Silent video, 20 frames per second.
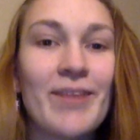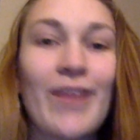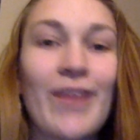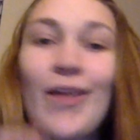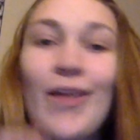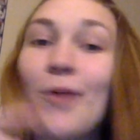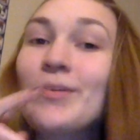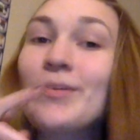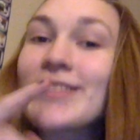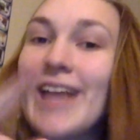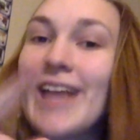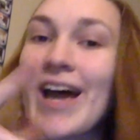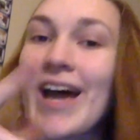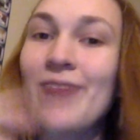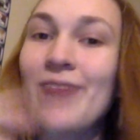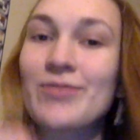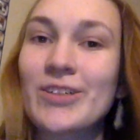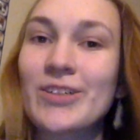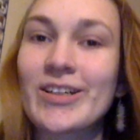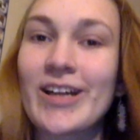that was
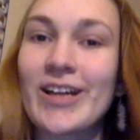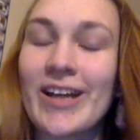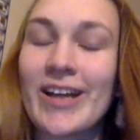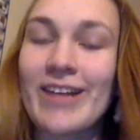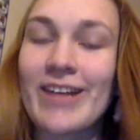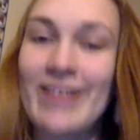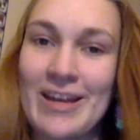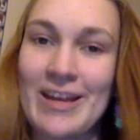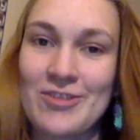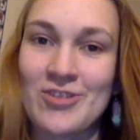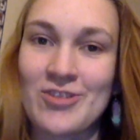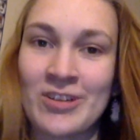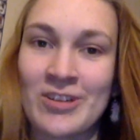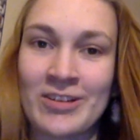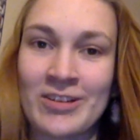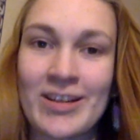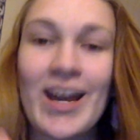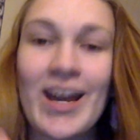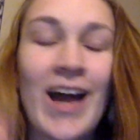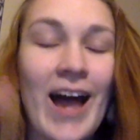after cutting that
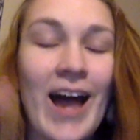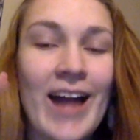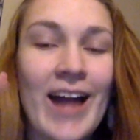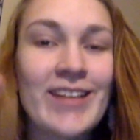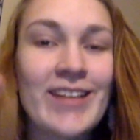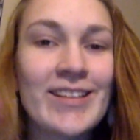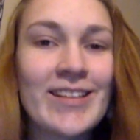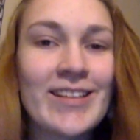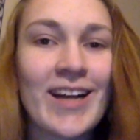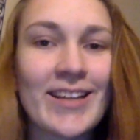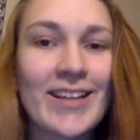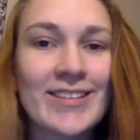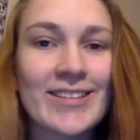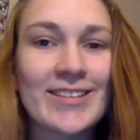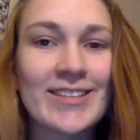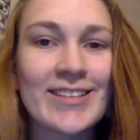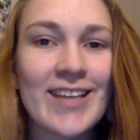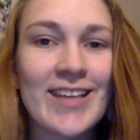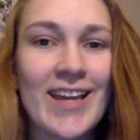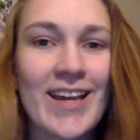chunk. I did not
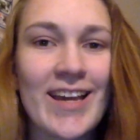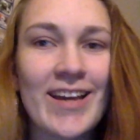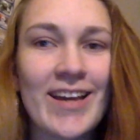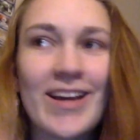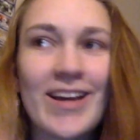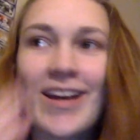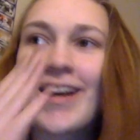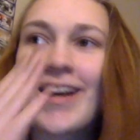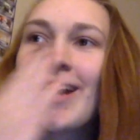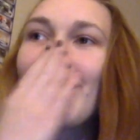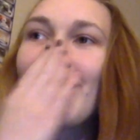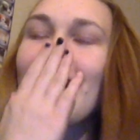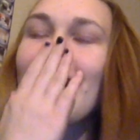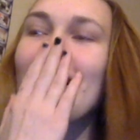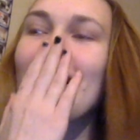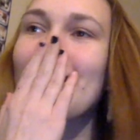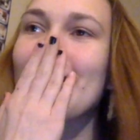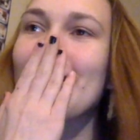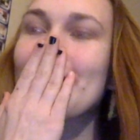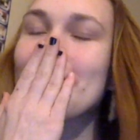see
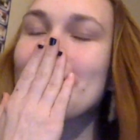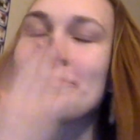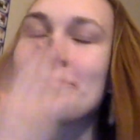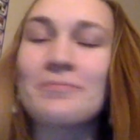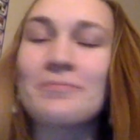the